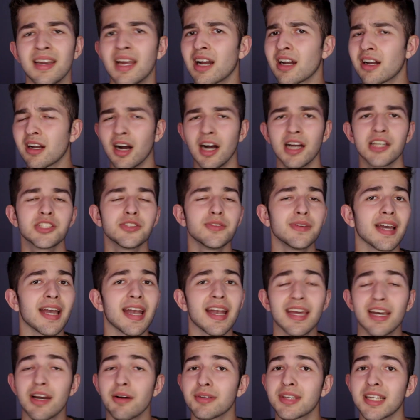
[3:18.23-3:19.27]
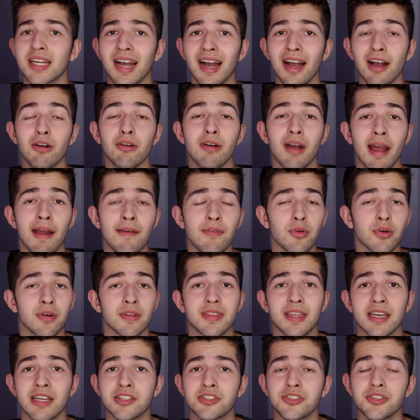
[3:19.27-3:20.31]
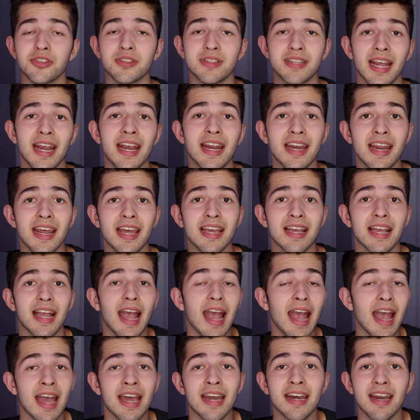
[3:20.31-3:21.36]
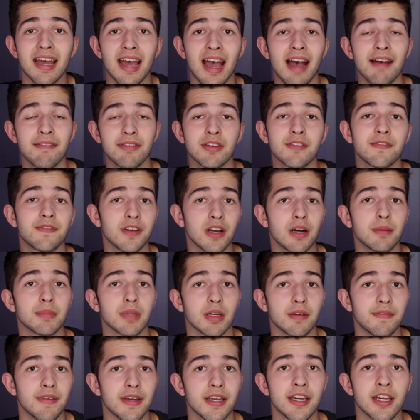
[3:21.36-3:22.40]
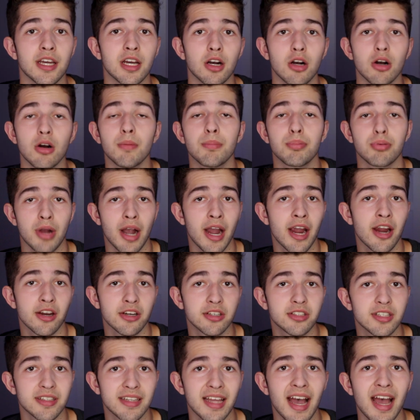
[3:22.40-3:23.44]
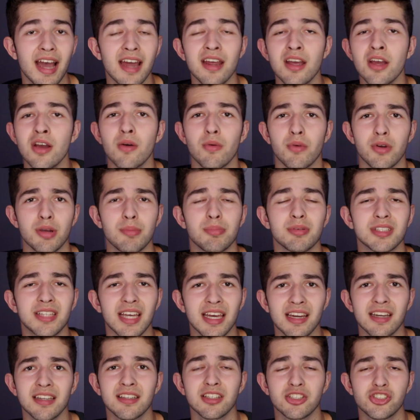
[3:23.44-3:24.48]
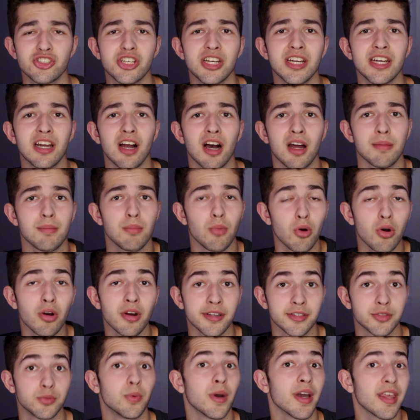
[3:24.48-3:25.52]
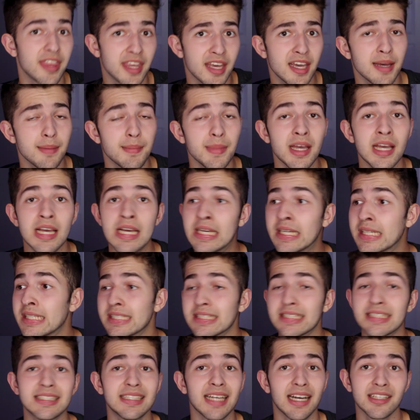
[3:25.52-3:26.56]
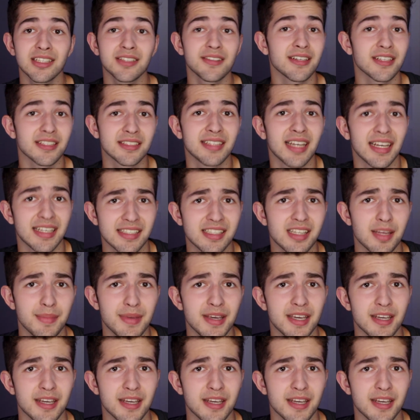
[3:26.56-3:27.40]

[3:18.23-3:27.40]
now constantly hanging out with a guy who everyone thinks you're dating and having filmed a video prior to that where you pretended to cheat on Morgz with him sounds a little sus to